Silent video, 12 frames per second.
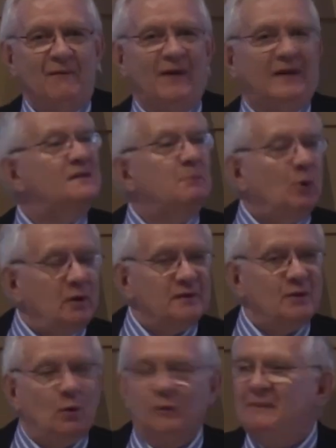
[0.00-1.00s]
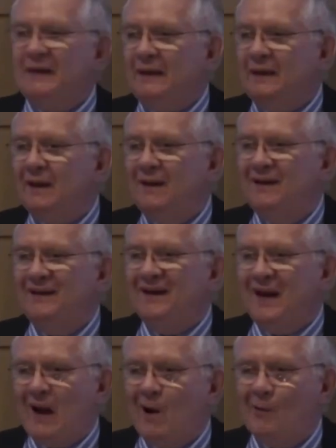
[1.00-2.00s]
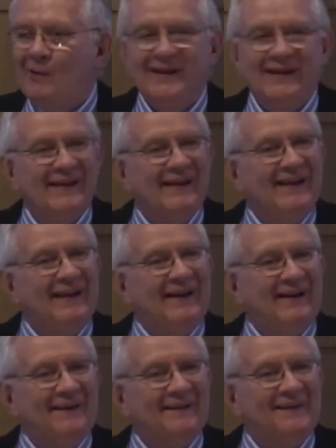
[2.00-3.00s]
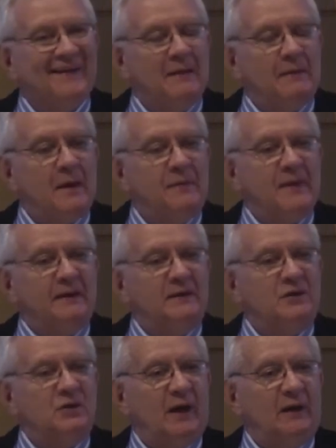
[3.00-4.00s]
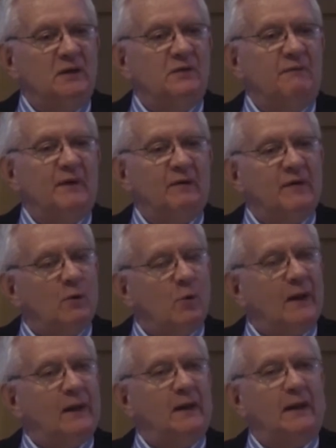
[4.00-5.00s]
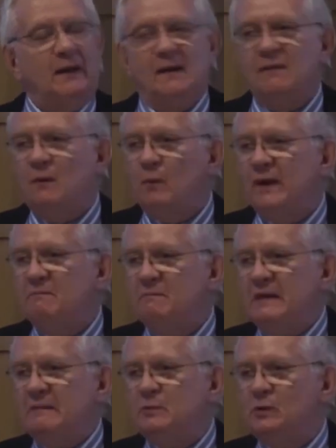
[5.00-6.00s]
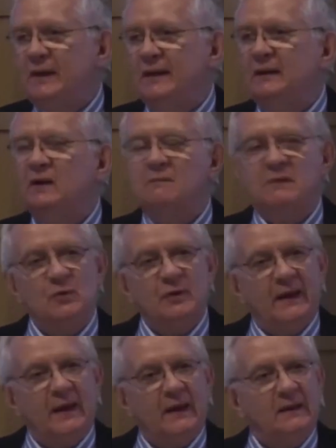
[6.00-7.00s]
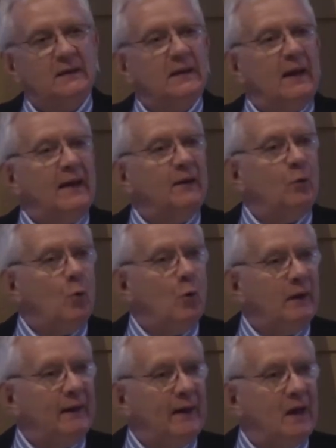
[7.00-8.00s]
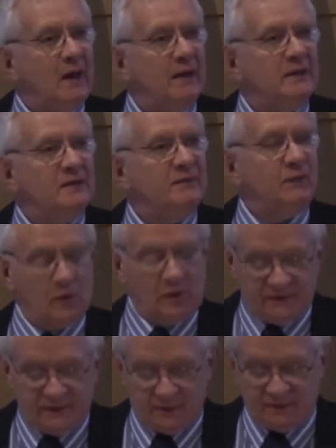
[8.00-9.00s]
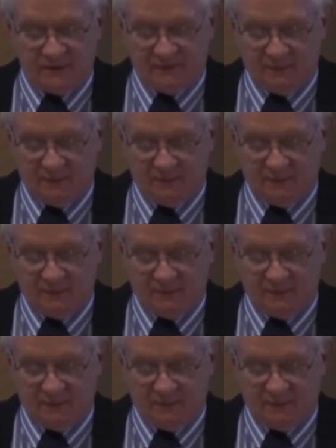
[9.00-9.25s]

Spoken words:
Facebook is old media now. Things change very quickly, and the way people can communicate and organize for all sorts